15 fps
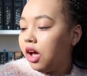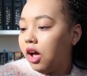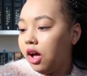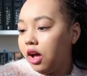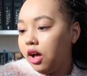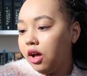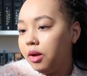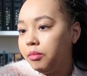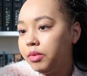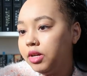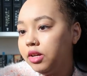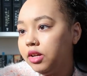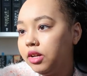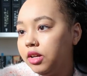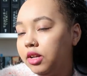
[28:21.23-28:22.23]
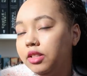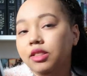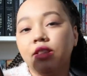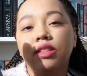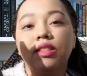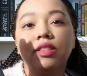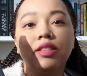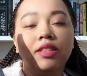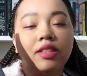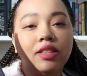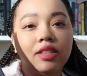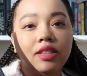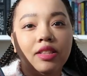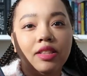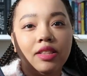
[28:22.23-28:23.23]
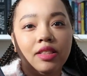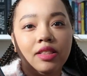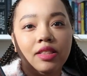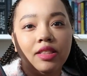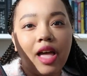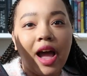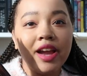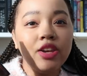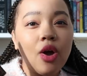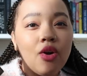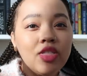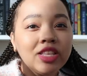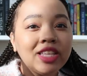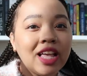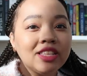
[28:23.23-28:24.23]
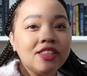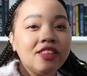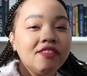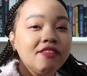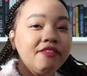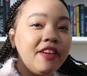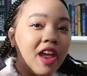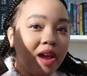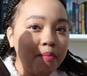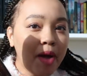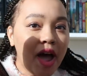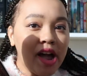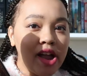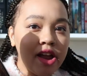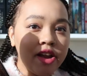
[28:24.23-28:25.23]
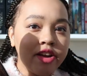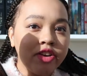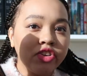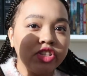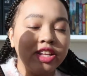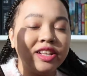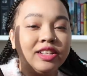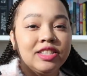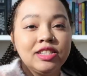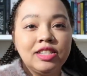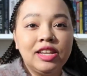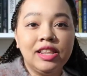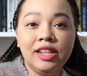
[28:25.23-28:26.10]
I know this has vampires and it's